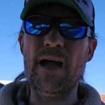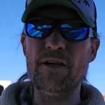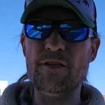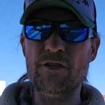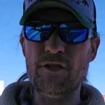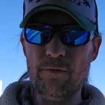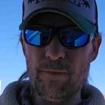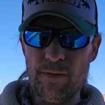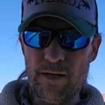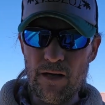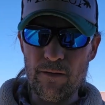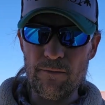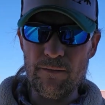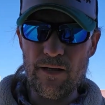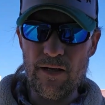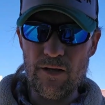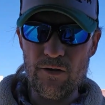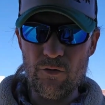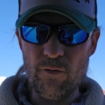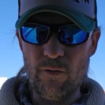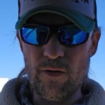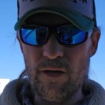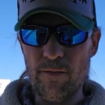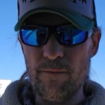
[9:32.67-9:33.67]
I should be able to get
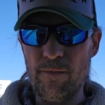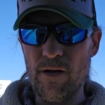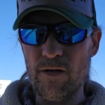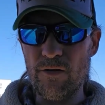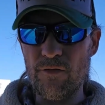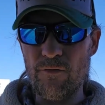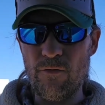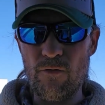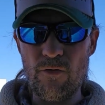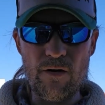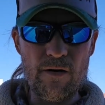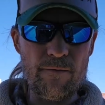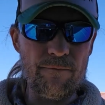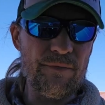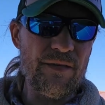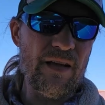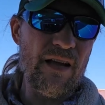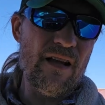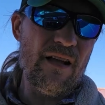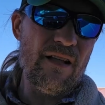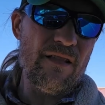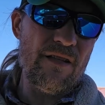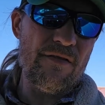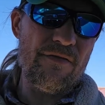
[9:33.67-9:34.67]
$20 for it.
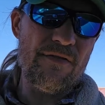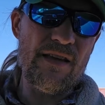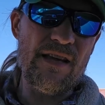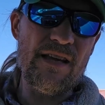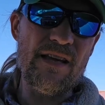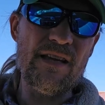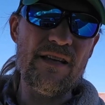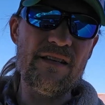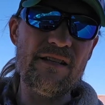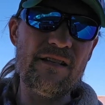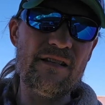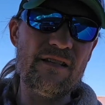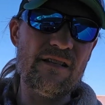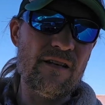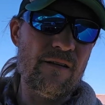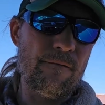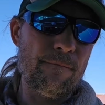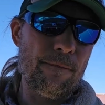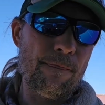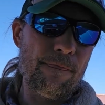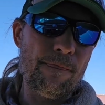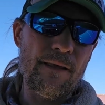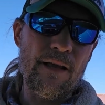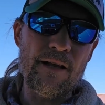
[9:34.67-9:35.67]
The thing is,
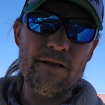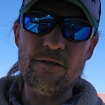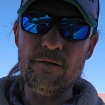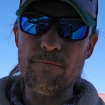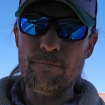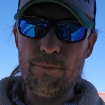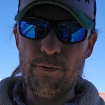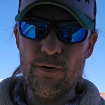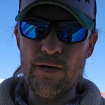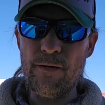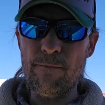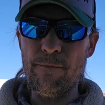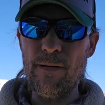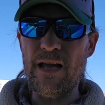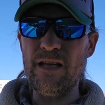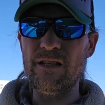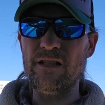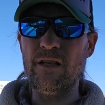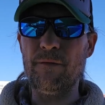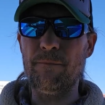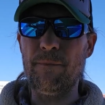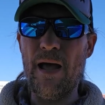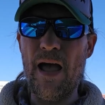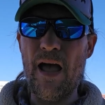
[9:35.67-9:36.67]
it's a pretty
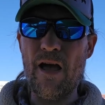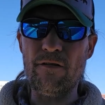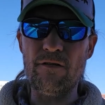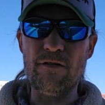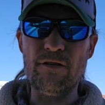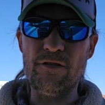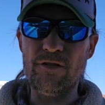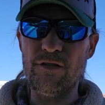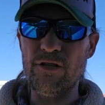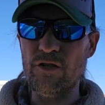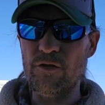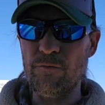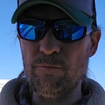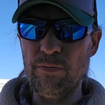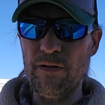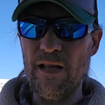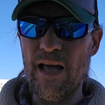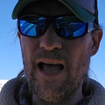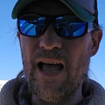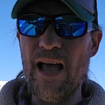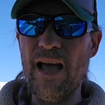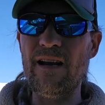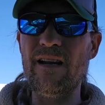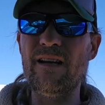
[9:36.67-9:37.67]
basic pattern. It's just
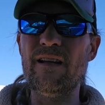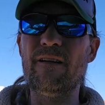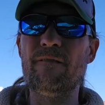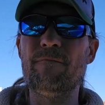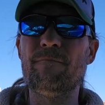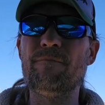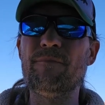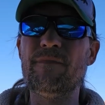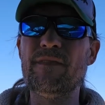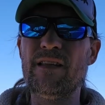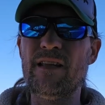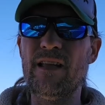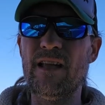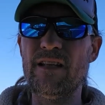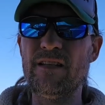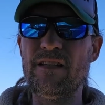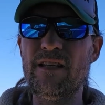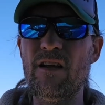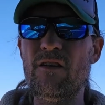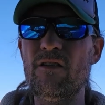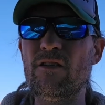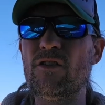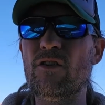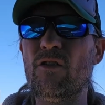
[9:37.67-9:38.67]
plaid. And
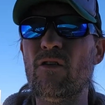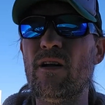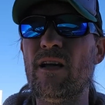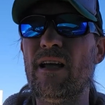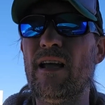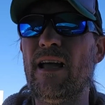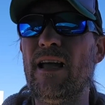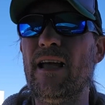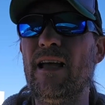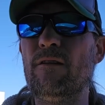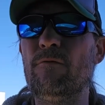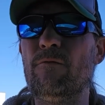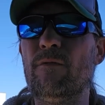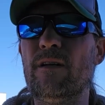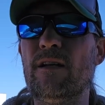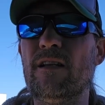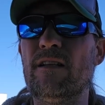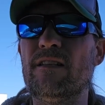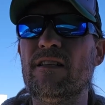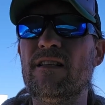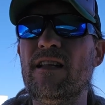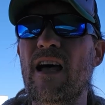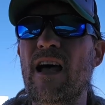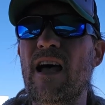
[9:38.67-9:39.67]
Territory Ahead, when
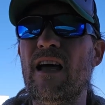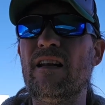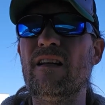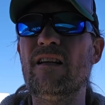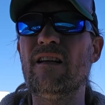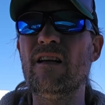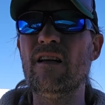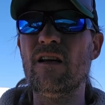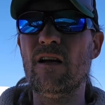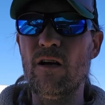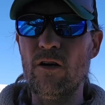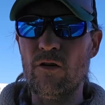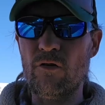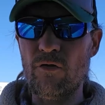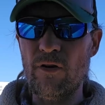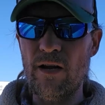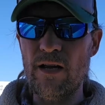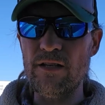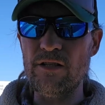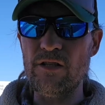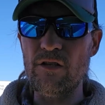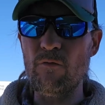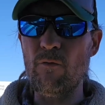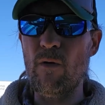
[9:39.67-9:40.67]
it's not a
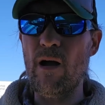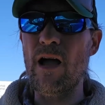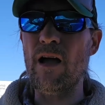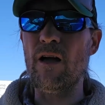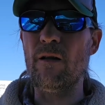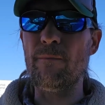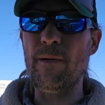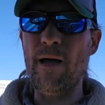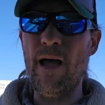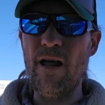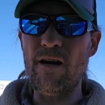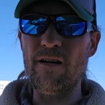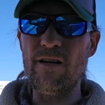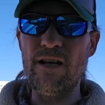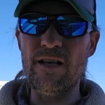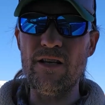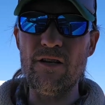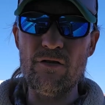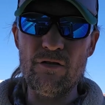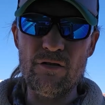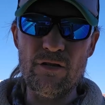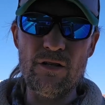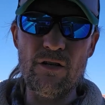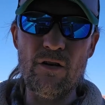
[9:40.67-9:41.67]
crazy wild pattern, I
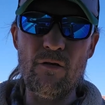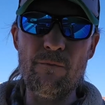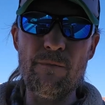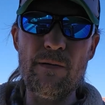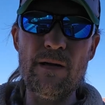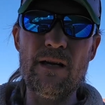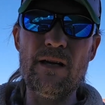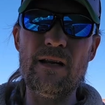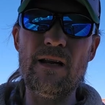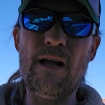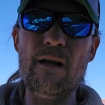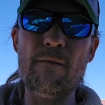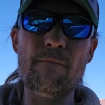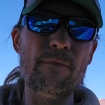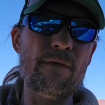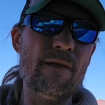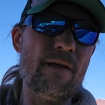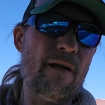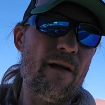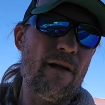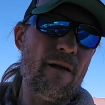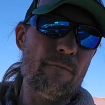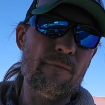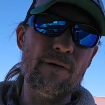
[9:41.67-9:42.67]
usually don't pick it up.
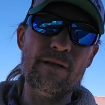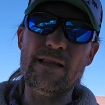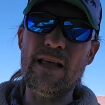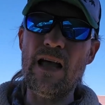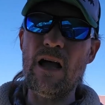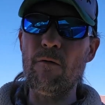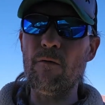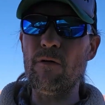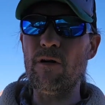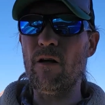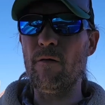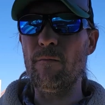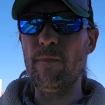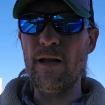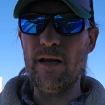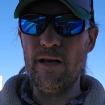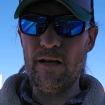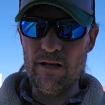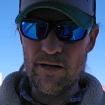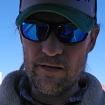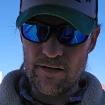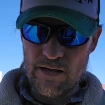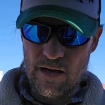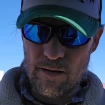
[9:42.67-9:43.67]
But that one I'll make an
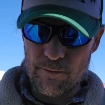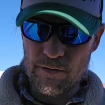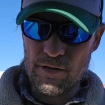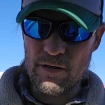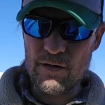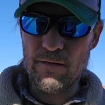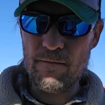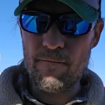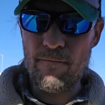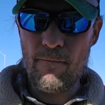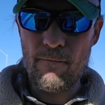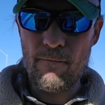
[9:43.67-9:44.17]
exception.